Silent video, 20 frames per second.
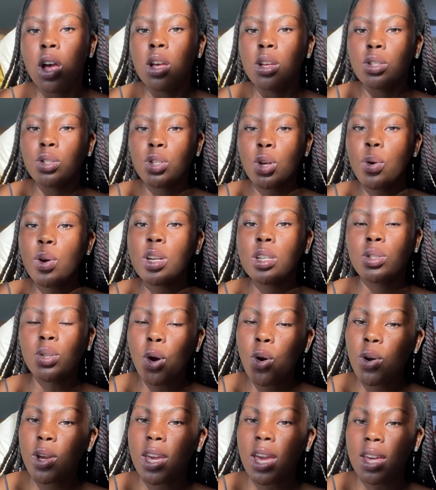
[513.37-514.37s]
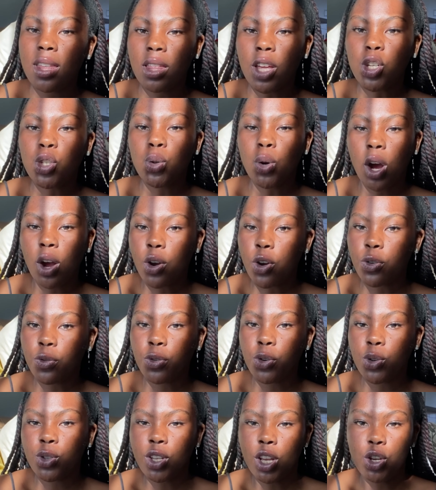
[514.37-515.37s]
So it is okay that you are
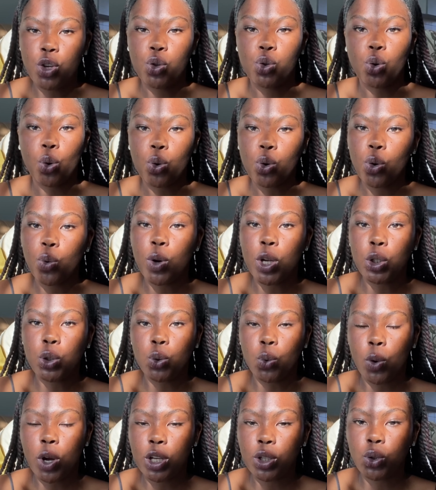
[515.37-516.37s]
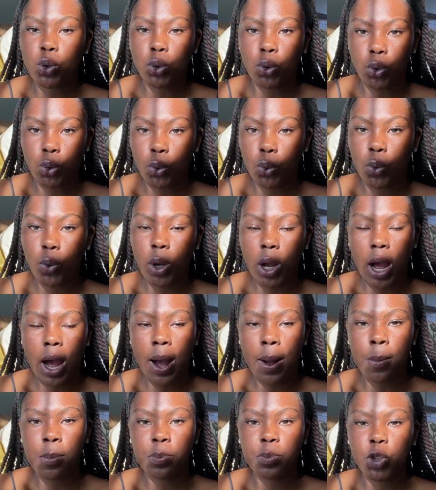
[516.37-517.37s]
confused and you don't know what you want to do.
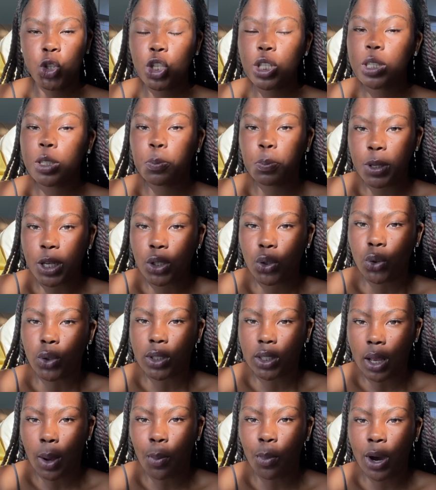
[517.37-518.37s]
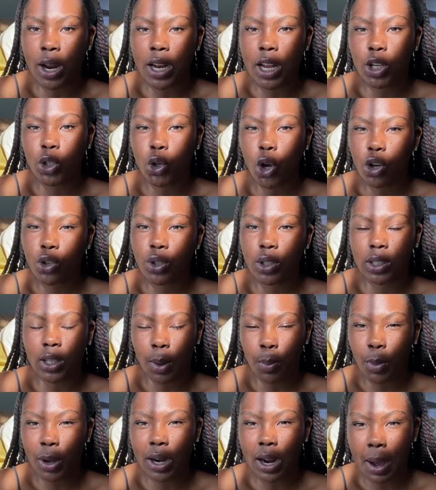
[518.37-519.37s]
Um, just speak to someone and talk to
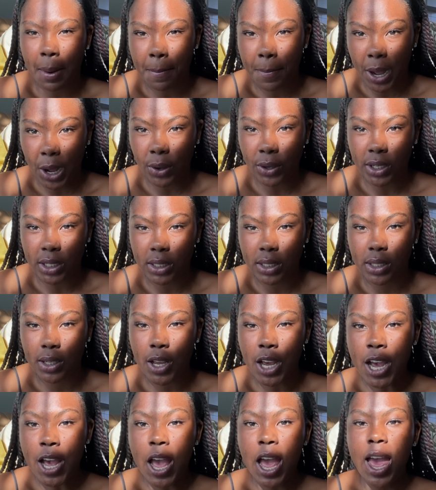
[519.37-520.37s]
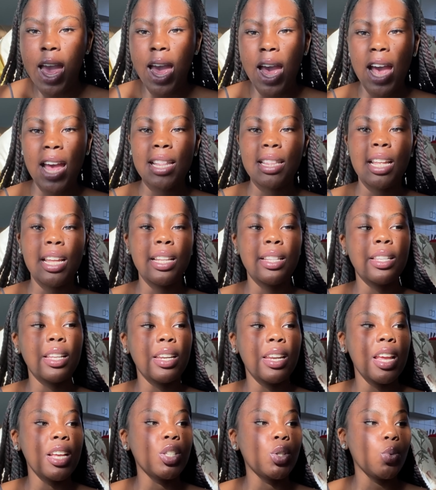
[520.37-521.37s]
someone about it. And then the
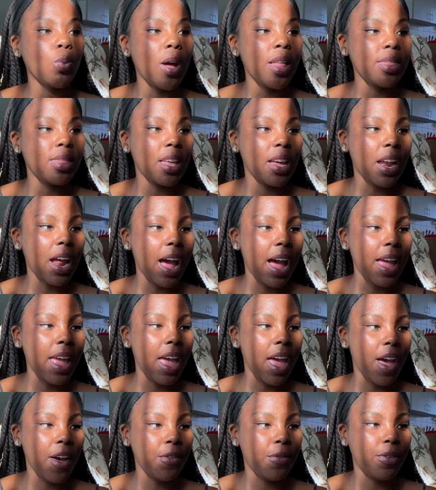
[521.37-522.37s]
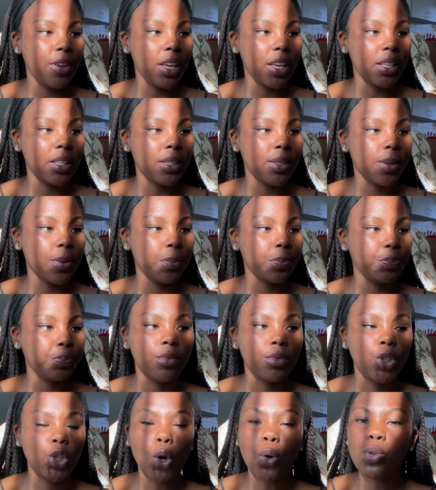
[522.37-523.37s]
next one that I have is
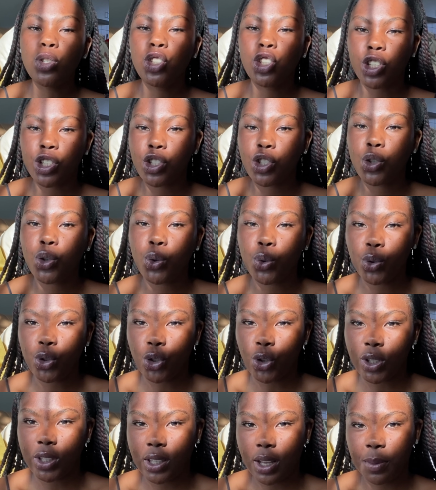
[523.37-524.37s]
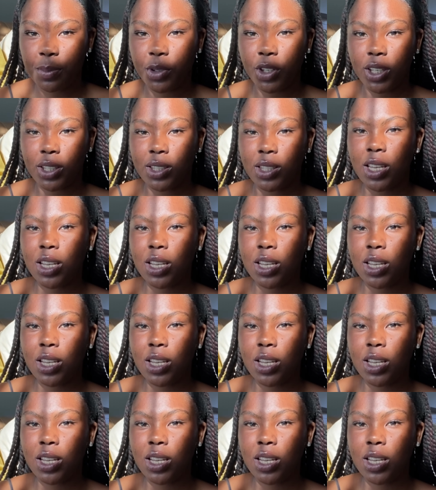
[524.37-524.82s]
don't just choose your subjects.